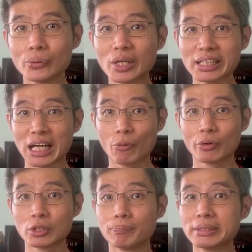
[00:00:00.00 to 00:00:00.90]
You can
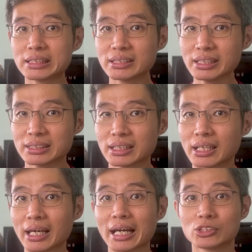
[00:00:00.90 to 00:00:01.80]
cover your basic needs,
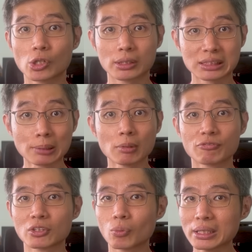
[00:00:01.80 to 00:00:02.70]
enjoy some
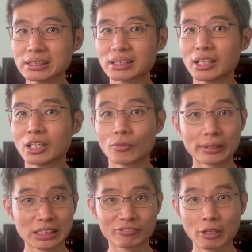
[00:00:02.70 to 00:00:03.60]
of your wants,
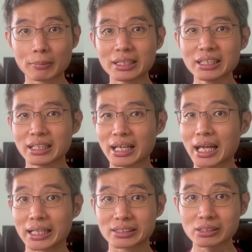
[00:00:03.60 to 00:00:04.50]
raise a family,
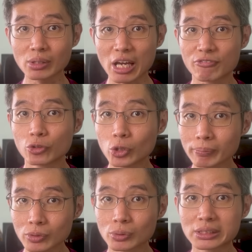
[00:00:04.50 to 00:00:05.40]
and still have
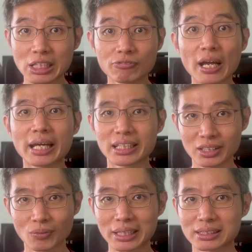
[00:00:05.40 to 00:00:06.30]
room to save and
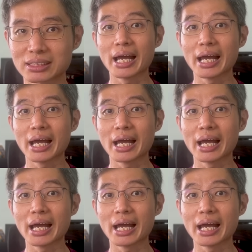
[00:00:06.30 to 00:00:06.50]
invest.